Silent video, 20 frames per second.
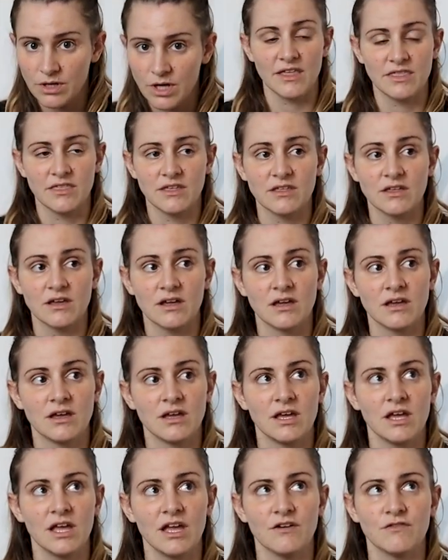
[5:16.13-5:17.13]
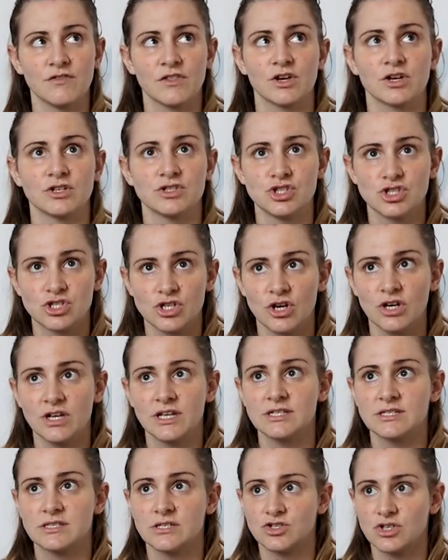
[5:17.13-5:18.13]
I think if the concern
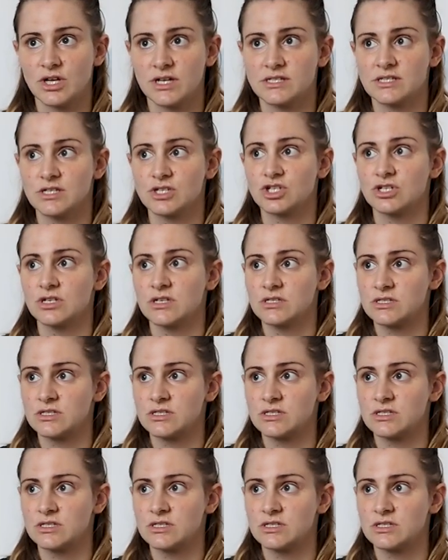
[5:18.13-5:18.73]
is the transition